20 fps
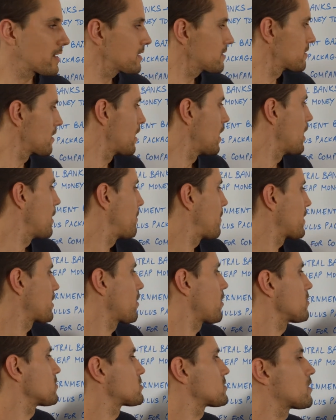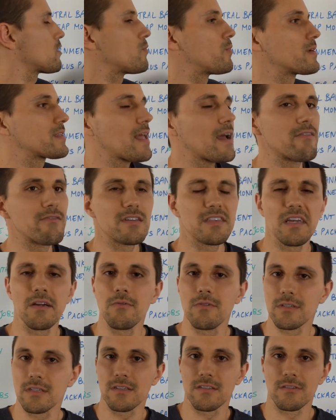right? But also with everything
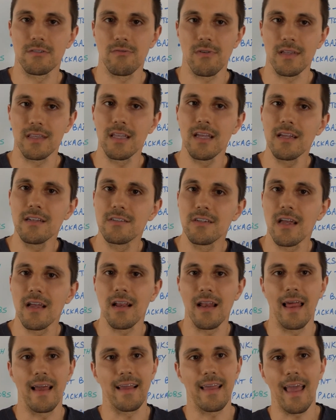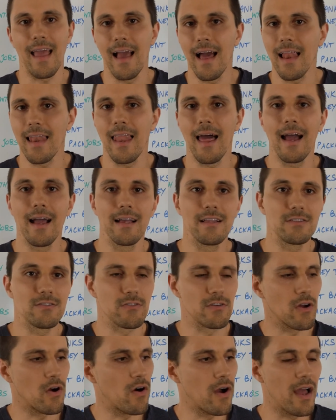which is strategic like airlines
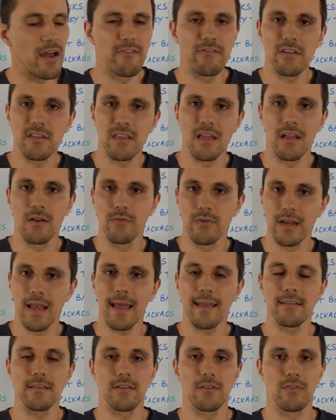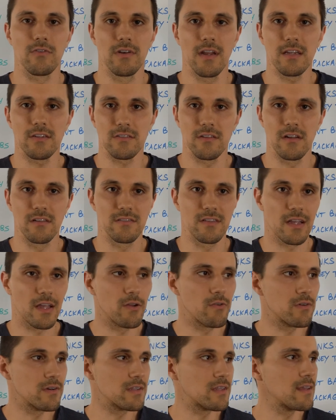or everything related to national
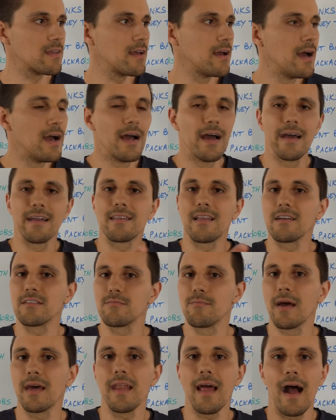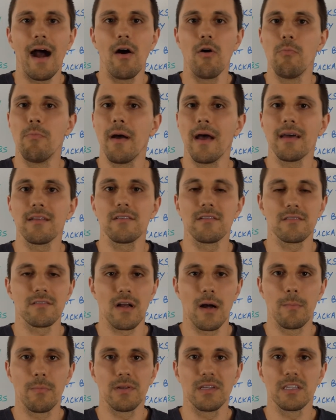security. It doesn't matter how bad these
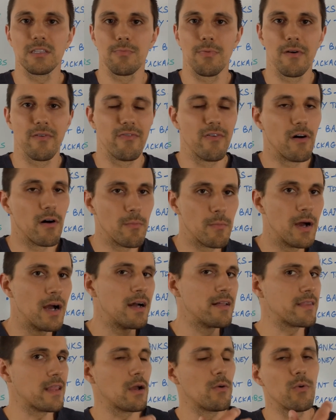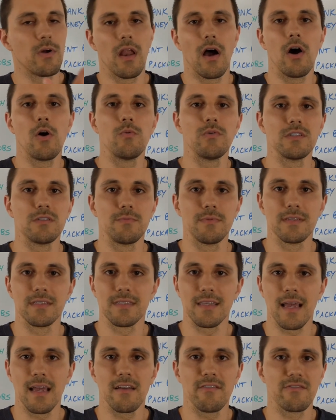companies perform, they will always be
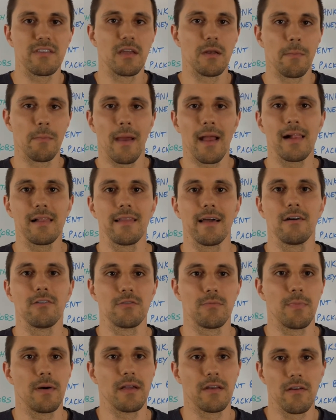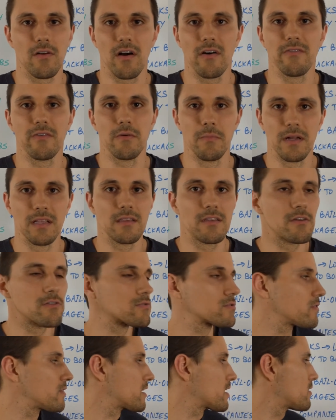saved and bailed out by the government
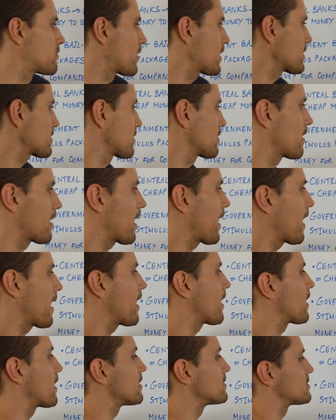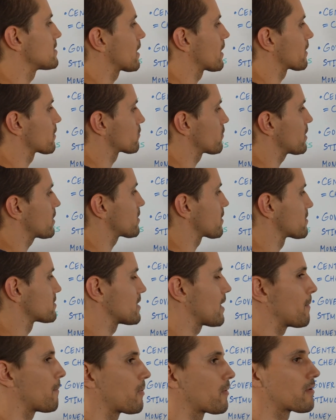usually, right? Airlines are a great
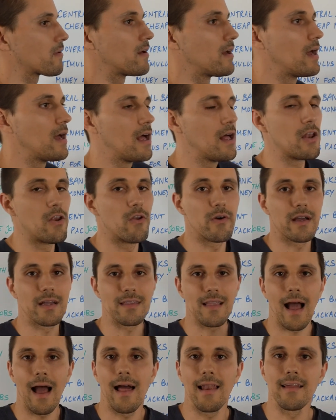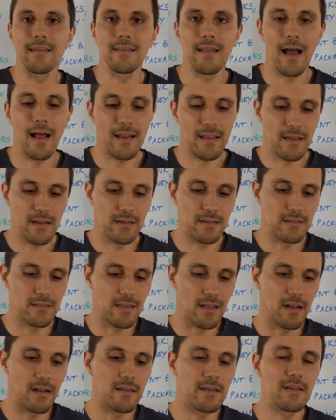example. Look at Alitalia in
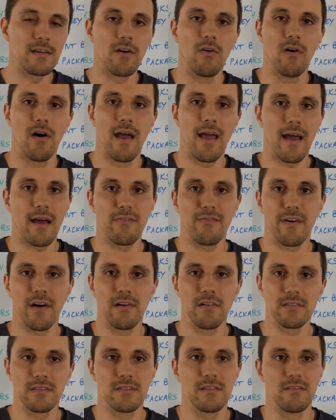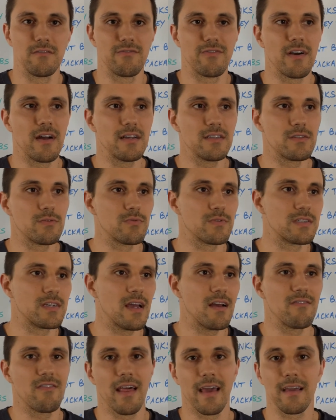Italy or Air France in France, which
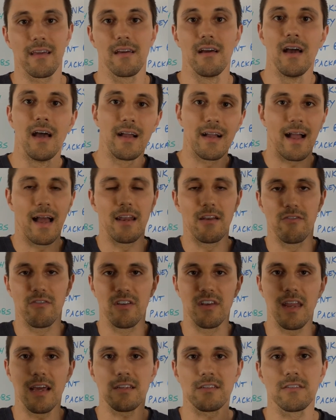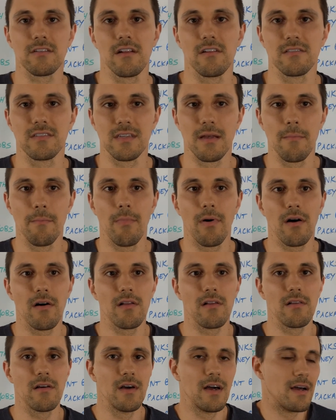have like a kind of a national
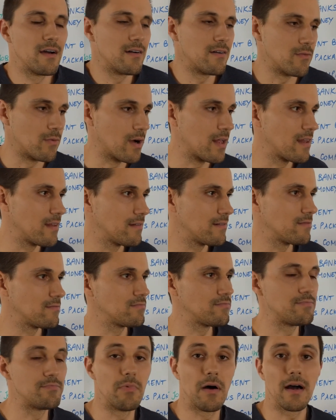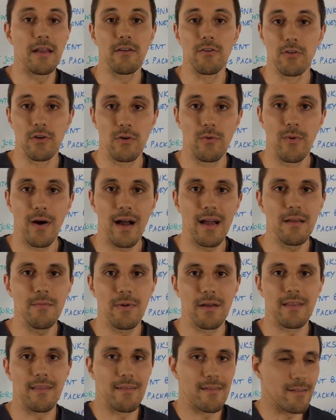symbol. Well, I don't know why,
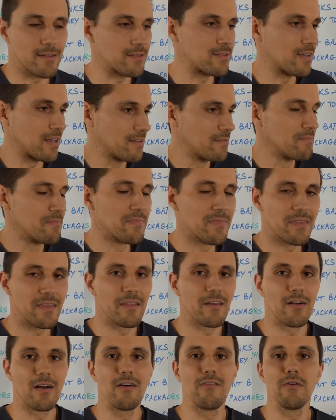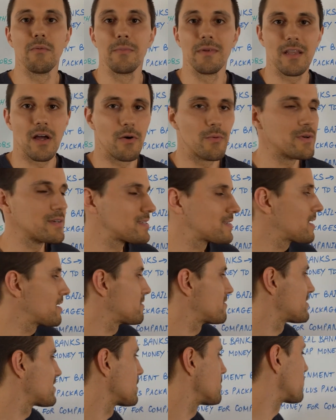but the government always saves